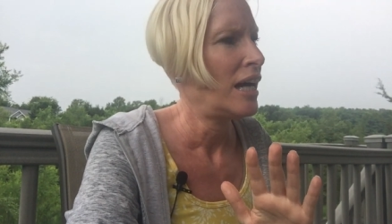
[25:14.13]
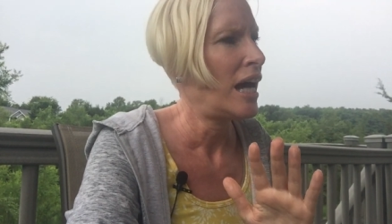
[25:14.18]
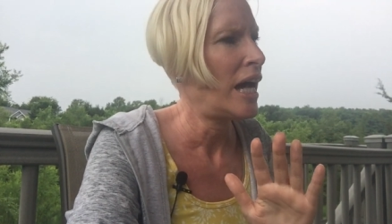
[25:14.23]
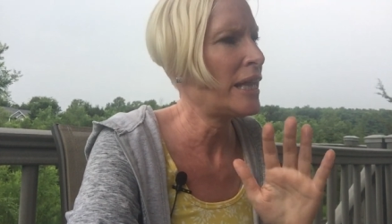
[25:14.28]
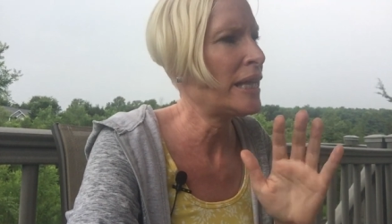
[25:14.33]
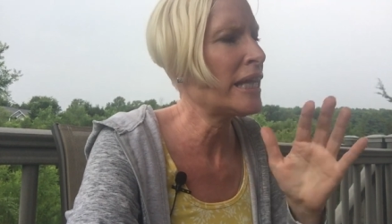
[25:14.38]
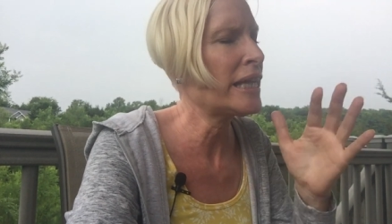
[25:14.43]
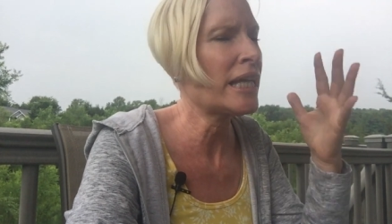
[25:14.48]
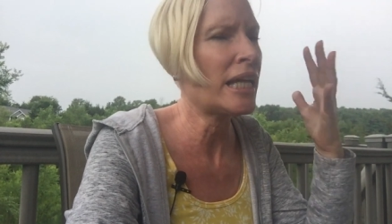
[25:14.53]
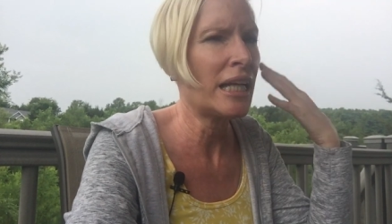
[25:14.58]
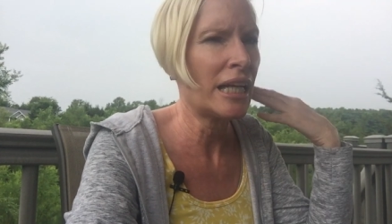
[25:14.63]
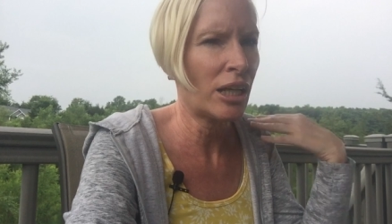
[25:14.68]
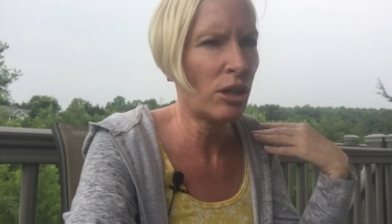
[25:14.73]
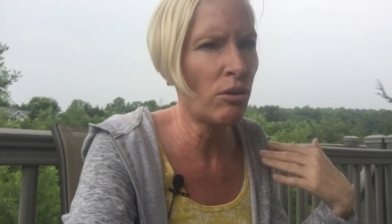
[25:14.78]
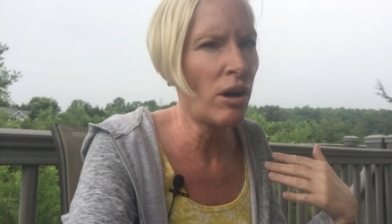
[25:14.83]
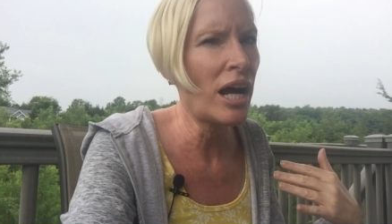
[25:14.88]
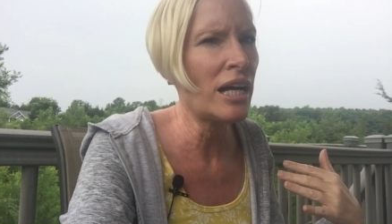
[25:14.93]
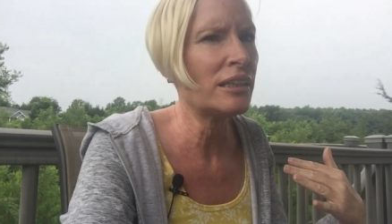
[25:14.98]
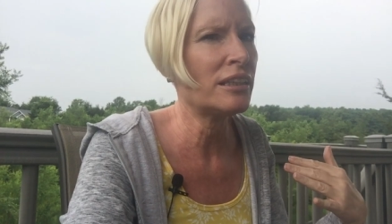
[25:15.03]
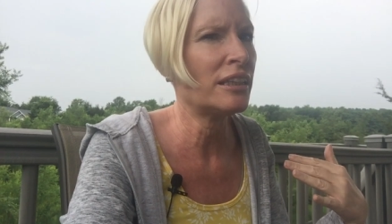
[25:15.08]
i think that it
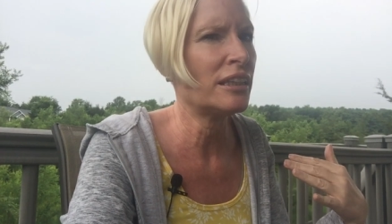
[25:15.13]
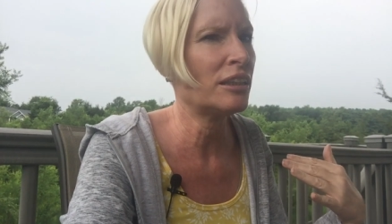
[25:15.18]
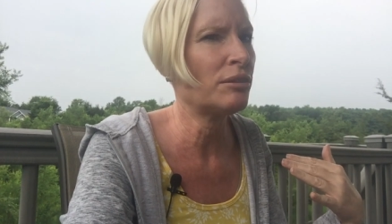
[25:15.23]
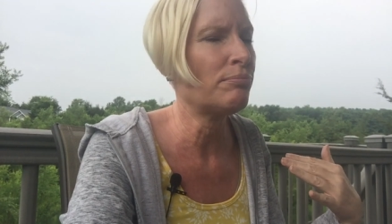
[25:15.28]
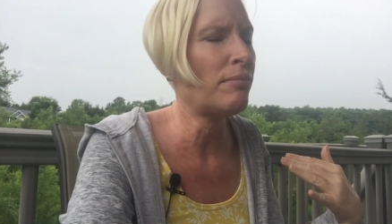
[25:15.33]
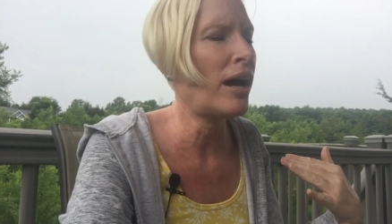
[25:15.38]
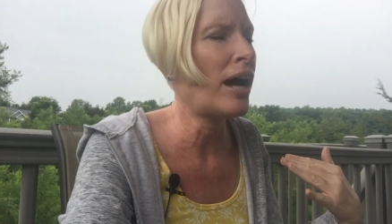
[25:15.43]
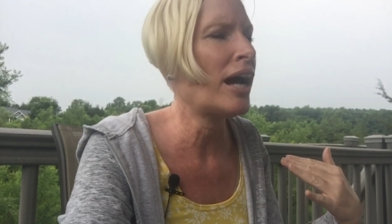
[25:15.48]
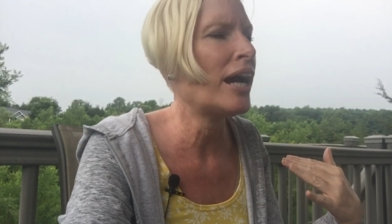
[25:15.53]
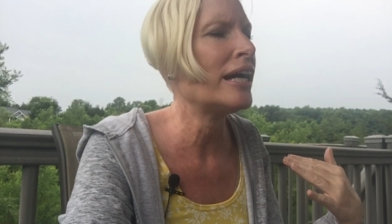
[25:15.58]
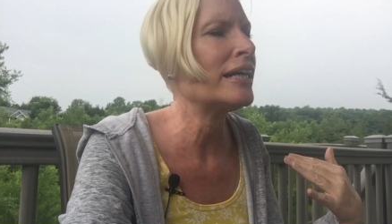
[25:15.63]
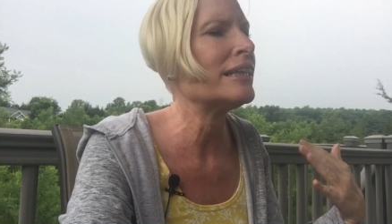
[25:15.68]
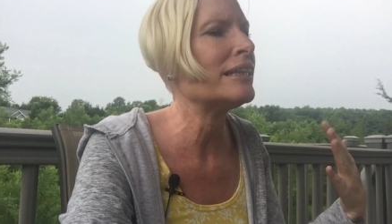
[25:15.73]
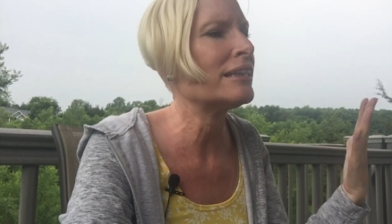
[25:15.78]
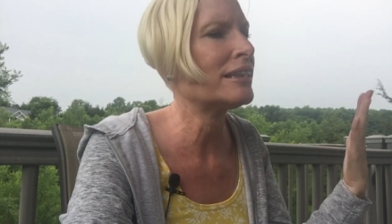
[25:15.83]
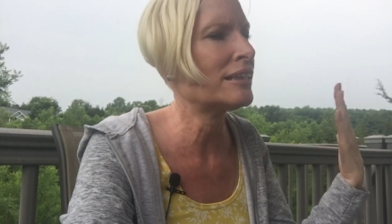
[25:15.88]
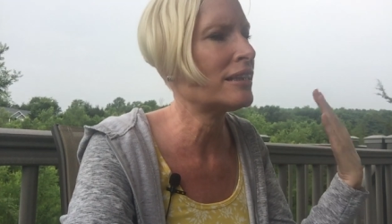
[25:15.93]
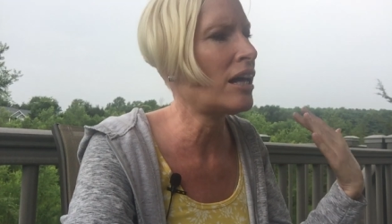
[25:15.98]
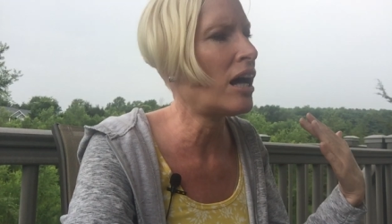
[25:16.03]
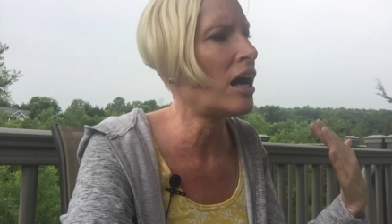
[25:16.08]
crossed his mind
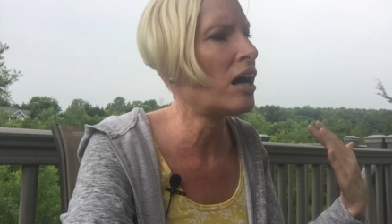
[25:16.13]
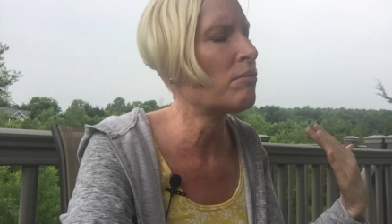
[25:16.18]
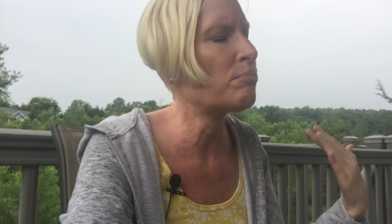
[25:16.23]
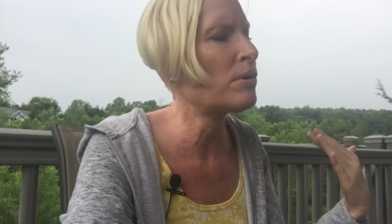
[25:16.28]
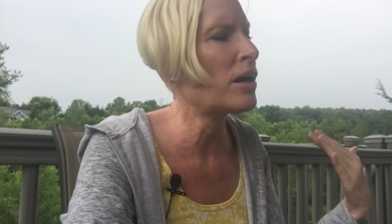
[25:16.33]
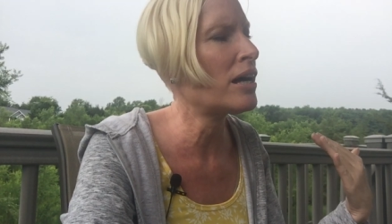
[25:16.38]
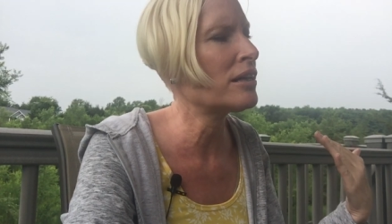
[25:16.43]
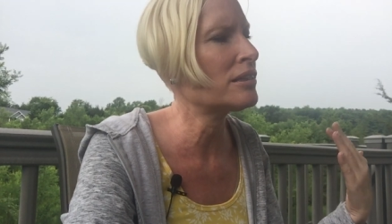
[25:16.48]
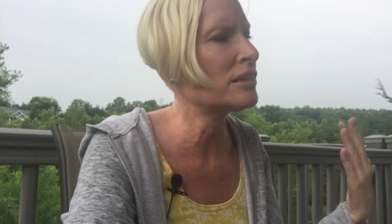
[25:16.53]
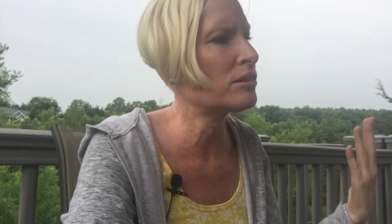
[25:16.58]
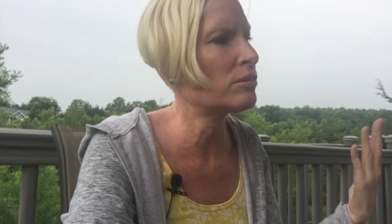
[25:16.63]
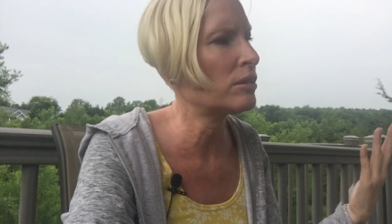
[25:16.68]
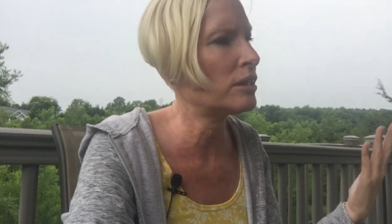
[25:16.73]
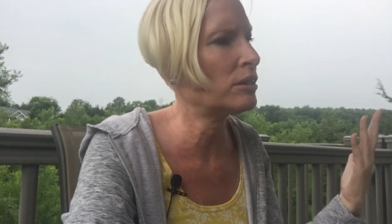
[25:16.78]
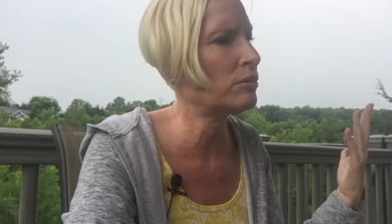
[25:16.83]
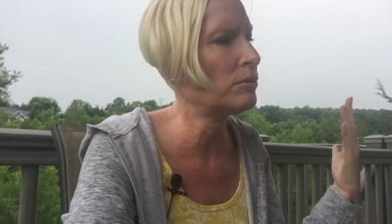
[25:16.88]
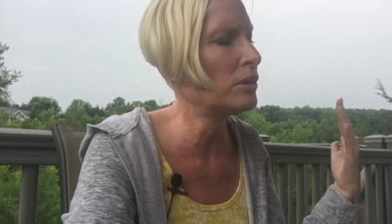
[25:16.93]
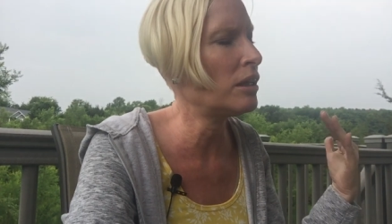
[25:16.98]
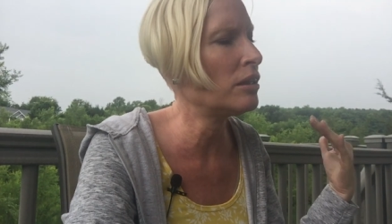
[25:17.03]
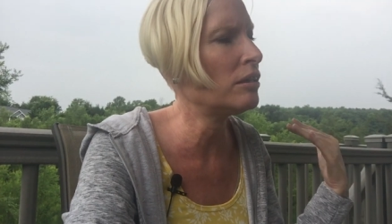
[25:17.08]
his thought process
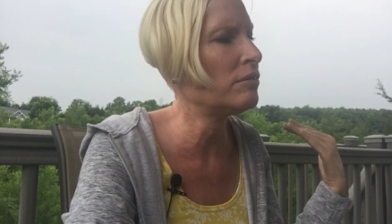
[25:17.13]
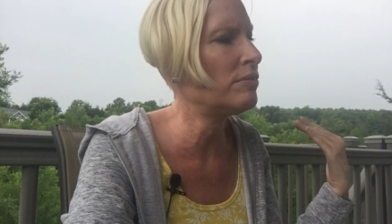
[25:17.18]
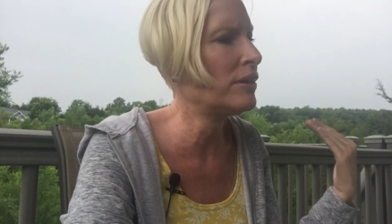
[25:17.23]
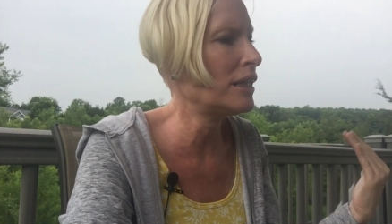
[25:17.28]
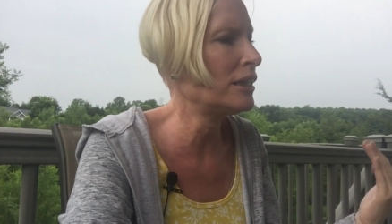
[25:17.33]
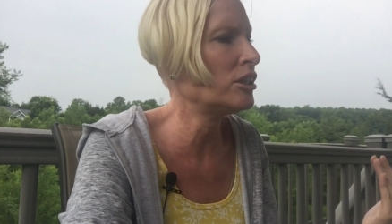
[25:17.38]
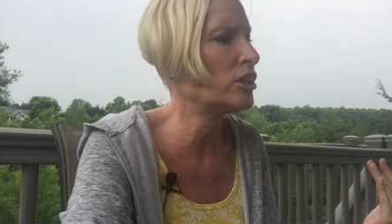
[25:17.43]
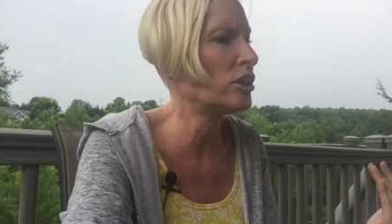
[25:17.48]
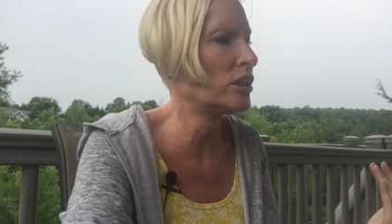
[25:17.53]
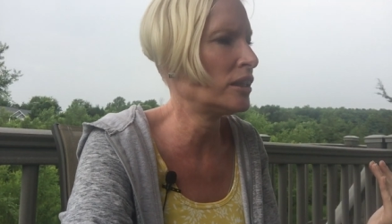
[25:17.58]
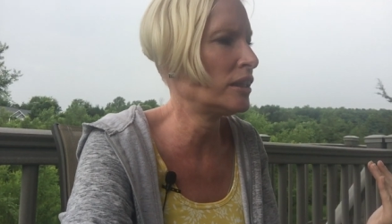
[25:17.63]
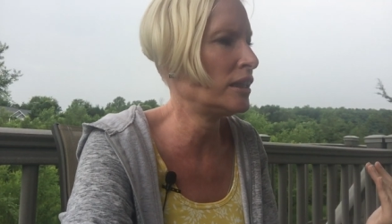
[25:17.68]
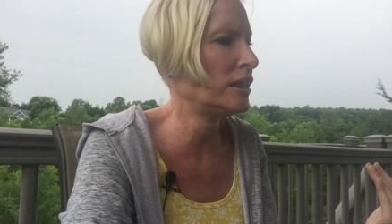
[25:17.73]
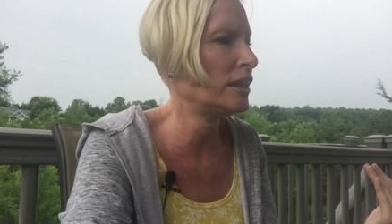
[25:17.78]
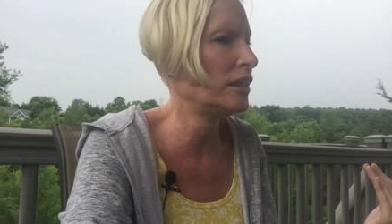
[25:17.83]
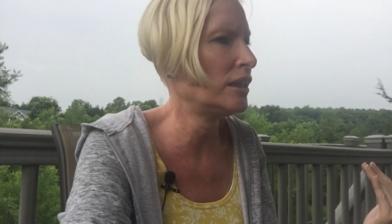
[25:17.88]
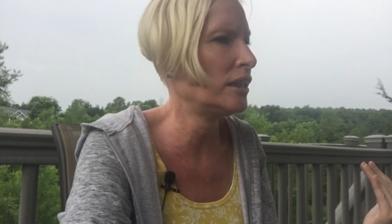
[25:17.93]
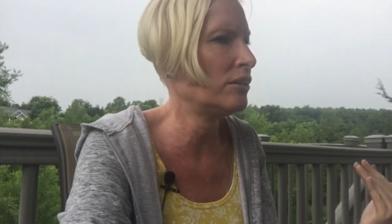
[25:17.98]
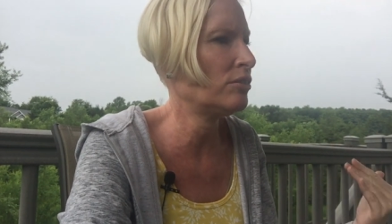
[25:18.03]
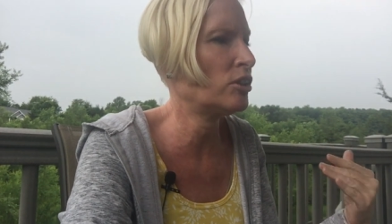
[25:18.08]
was well
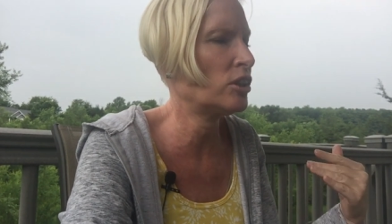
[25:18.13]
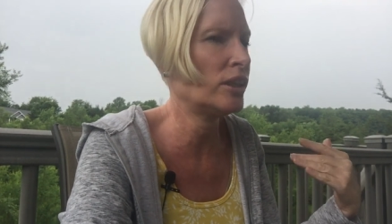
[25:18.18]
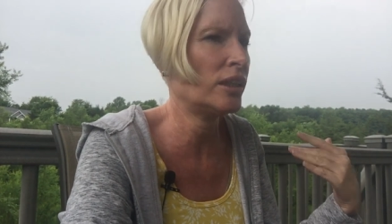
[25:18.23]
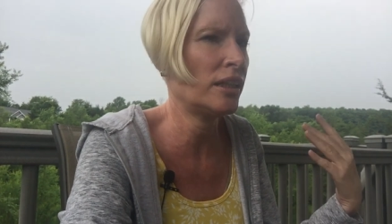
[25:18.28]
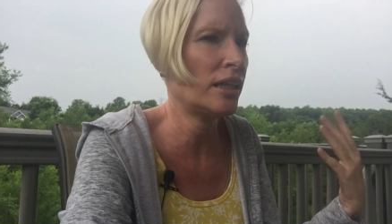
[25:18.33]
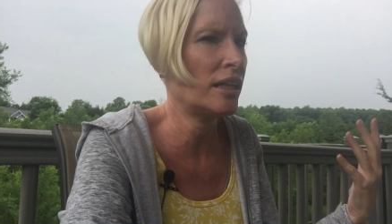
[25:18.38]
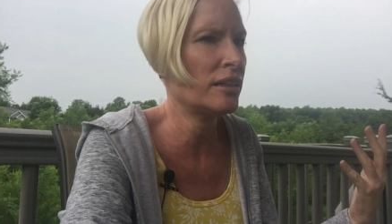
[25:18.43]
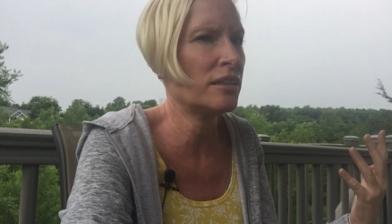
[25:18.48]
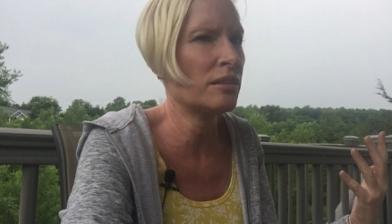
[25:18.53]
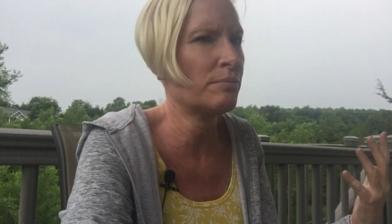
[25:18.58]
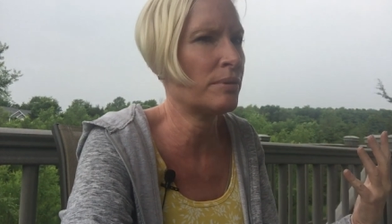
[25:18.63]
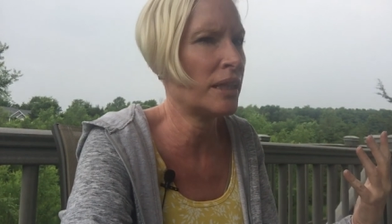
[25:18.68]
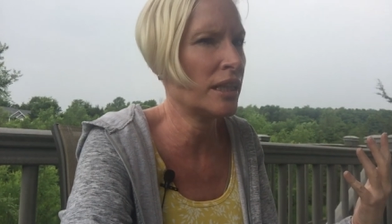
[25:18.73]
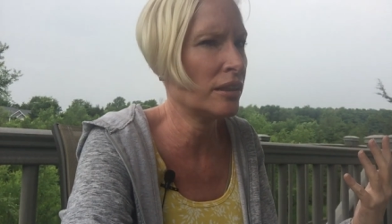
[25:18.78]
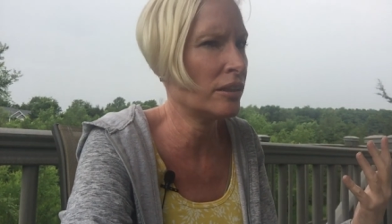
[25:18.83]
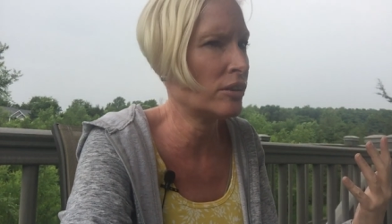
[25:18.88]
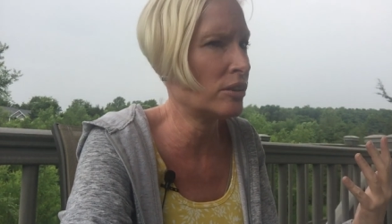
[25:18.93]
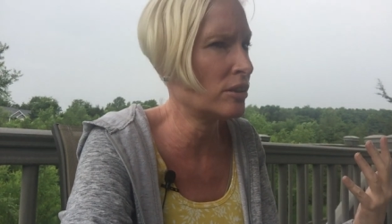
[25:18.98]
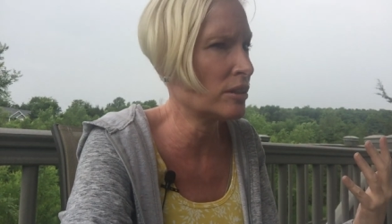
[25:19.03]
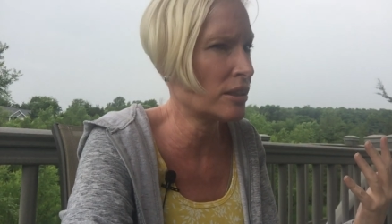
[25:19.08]
eventually if she ends up
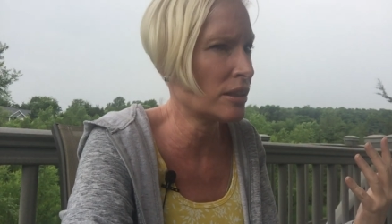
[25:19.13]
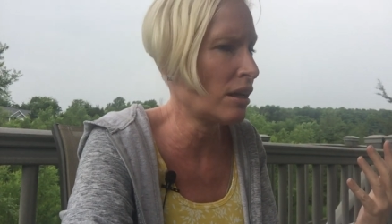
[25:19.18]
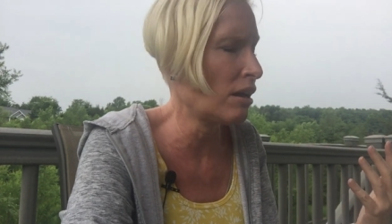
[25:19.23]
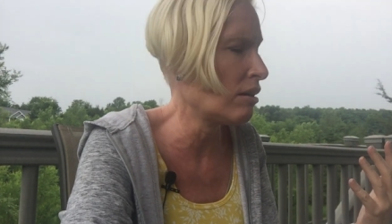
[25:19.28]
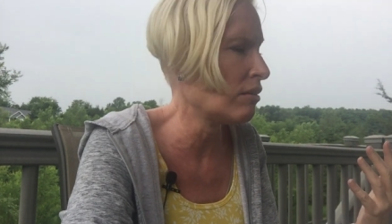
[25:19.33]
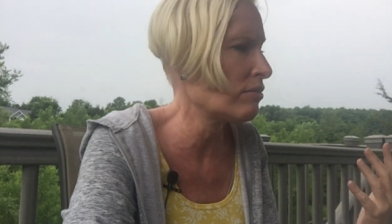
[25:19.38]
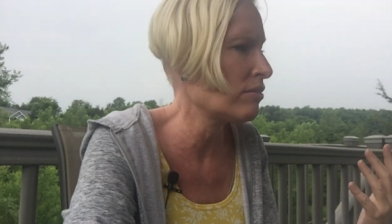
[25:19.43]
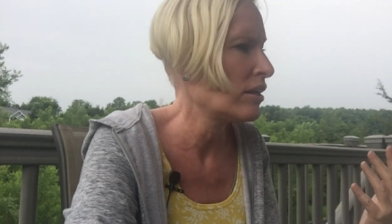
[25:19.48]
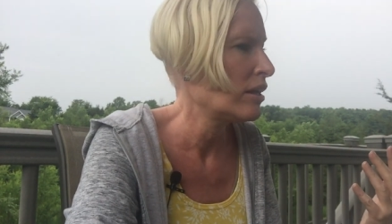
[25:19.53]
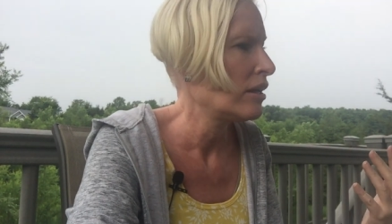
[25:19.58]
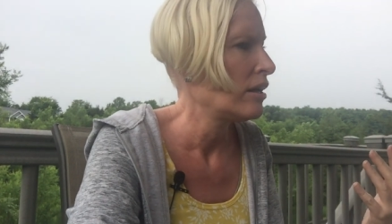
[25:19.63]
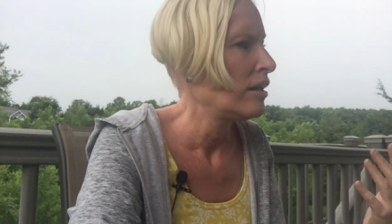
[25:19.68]
killing herself